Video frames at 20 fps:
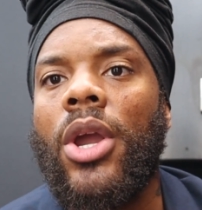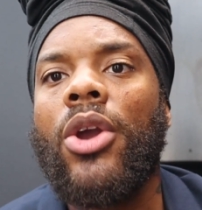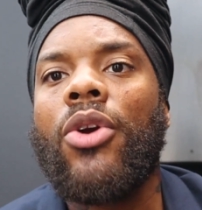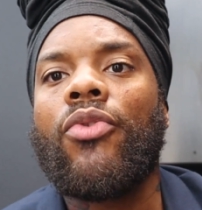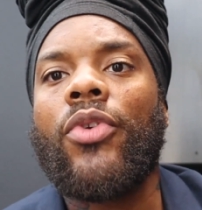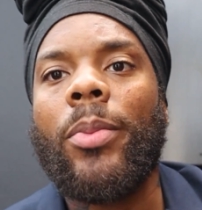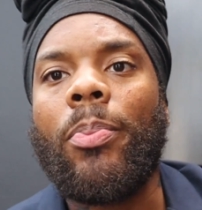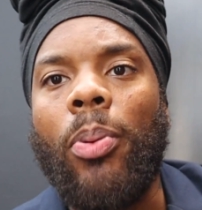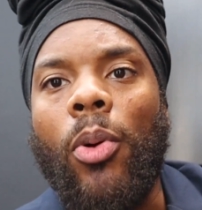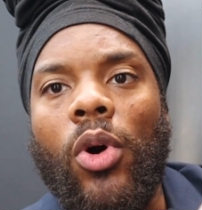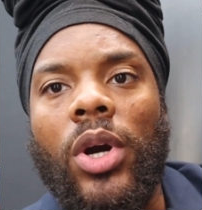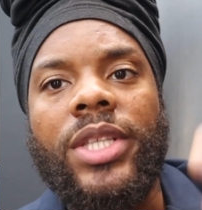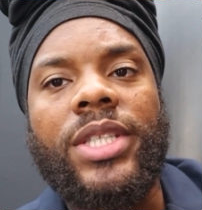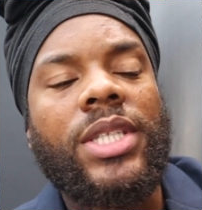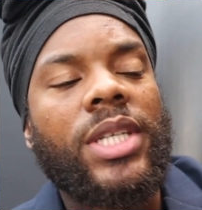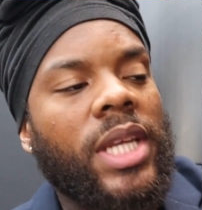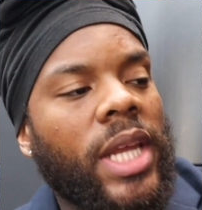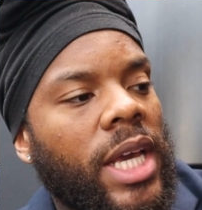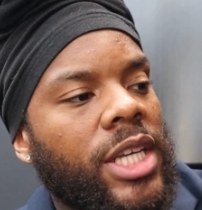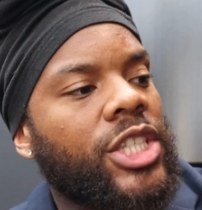Reporting
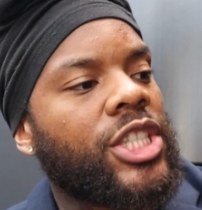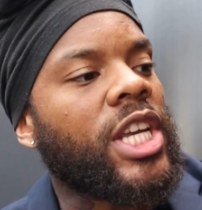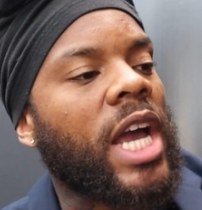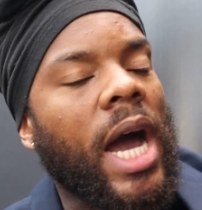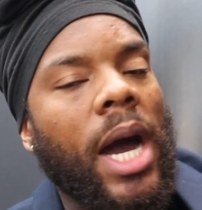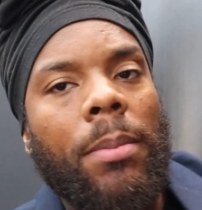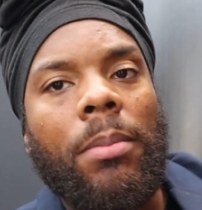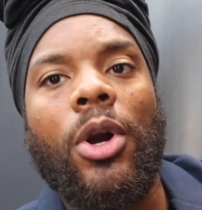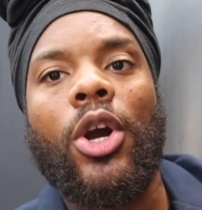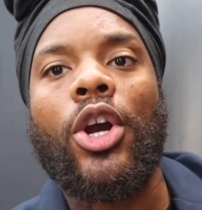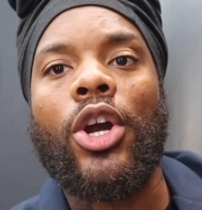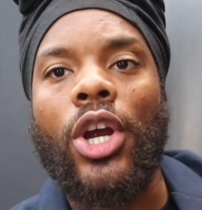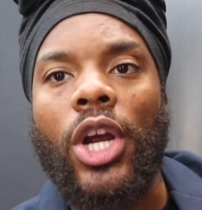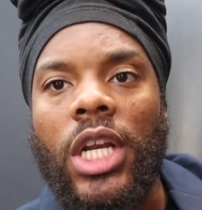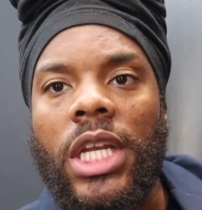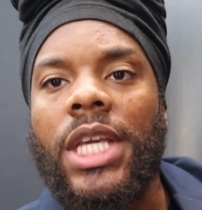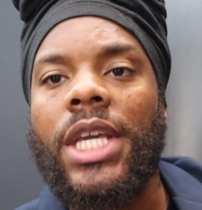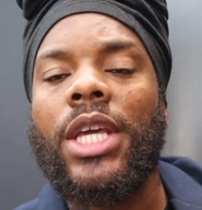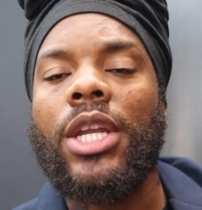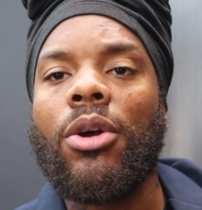to that shop
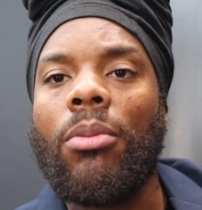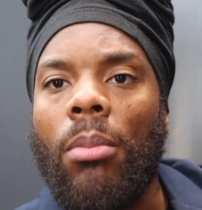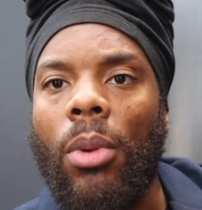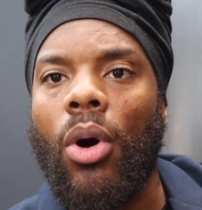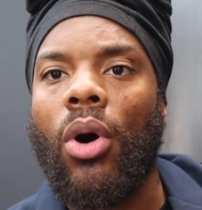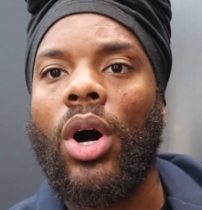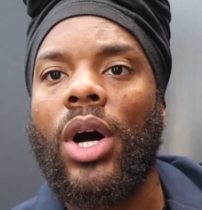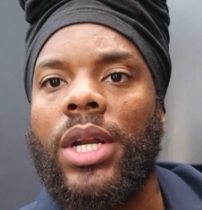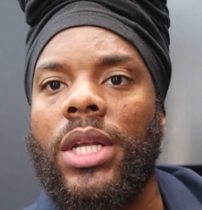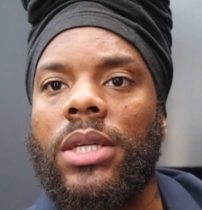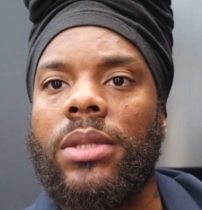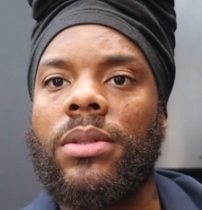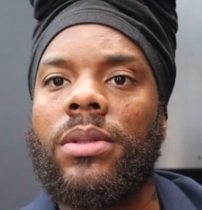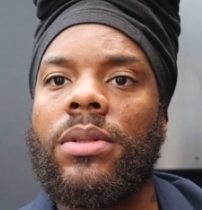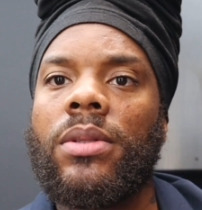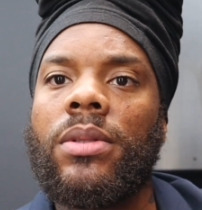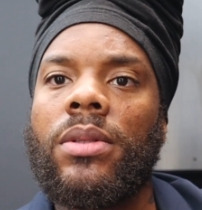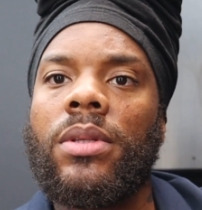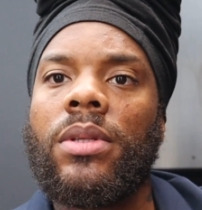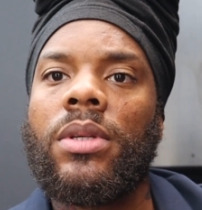early in the morning,
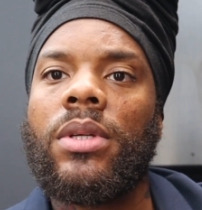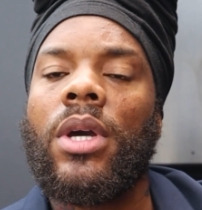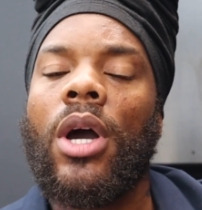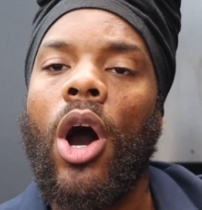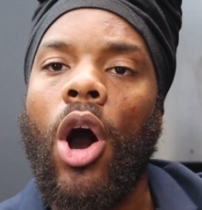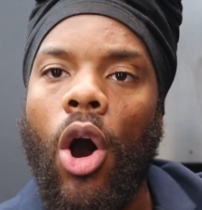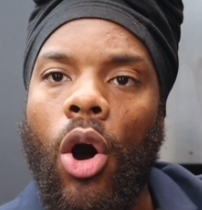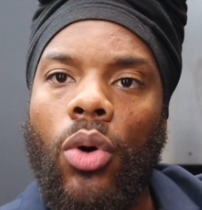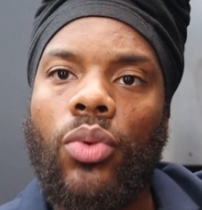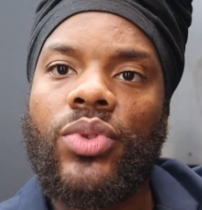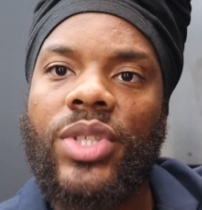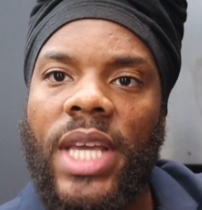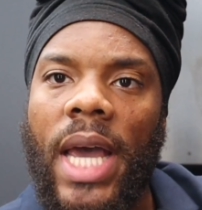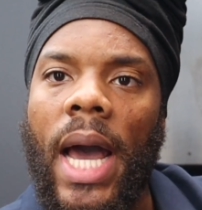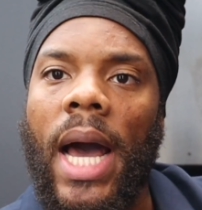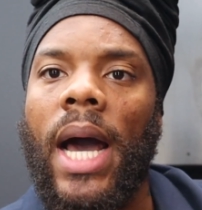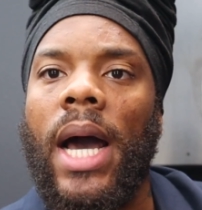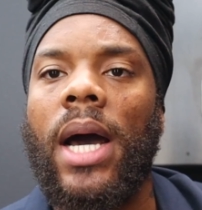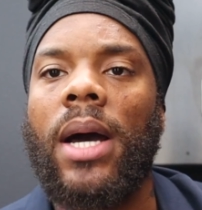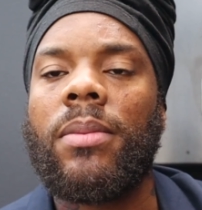on
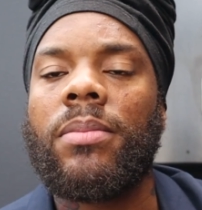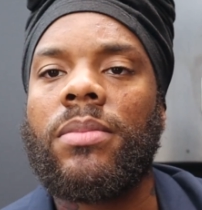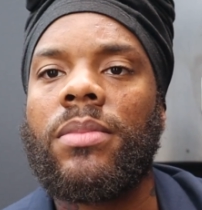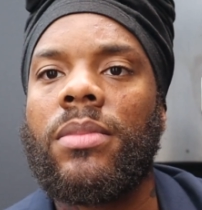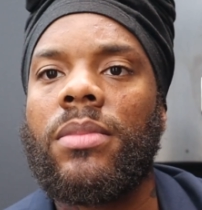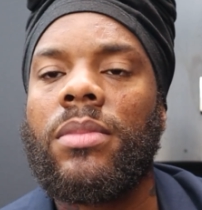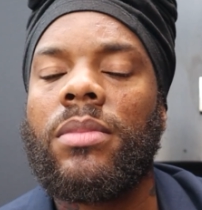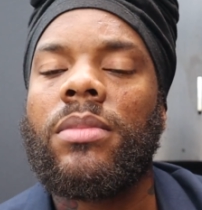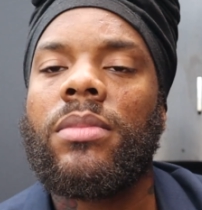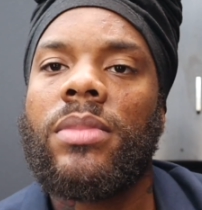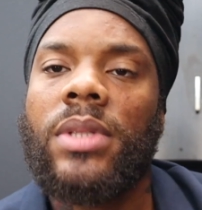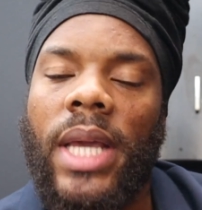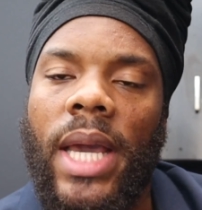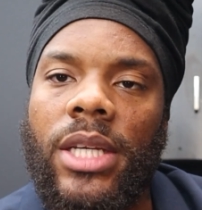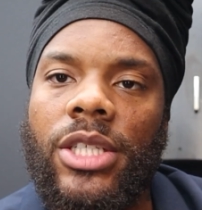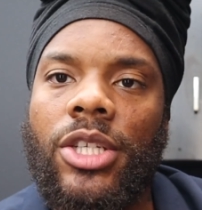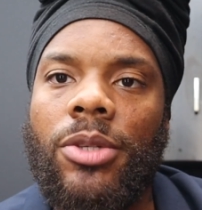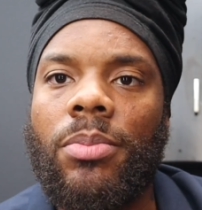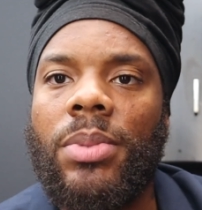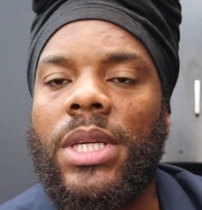time. That
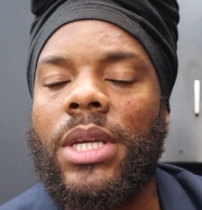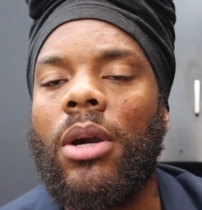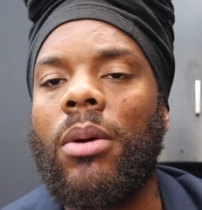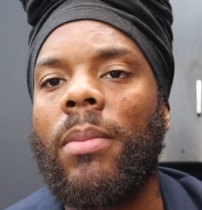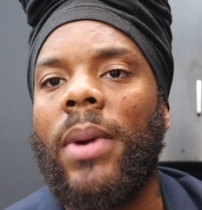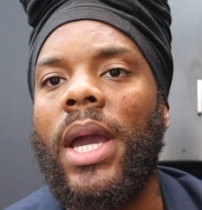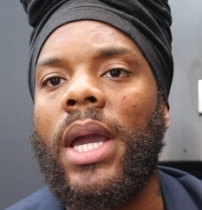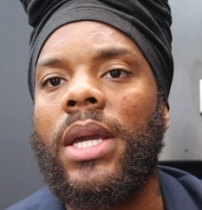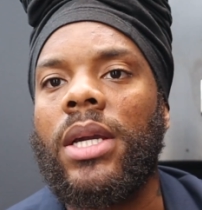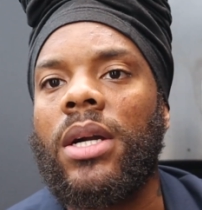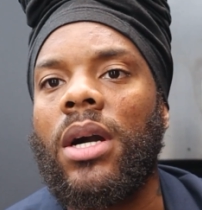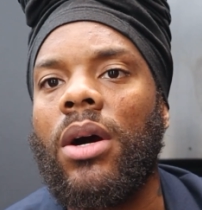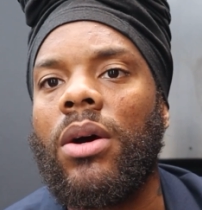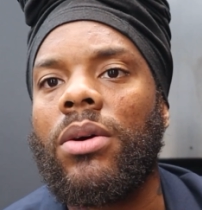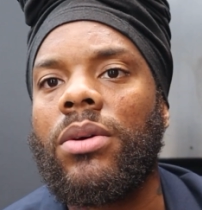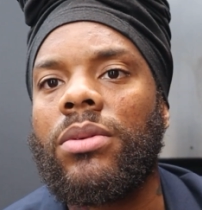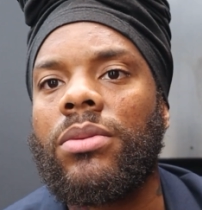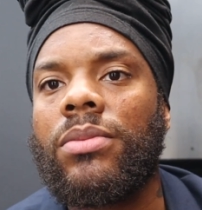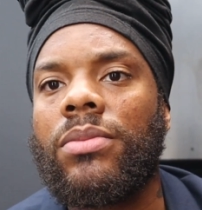should be your main goal.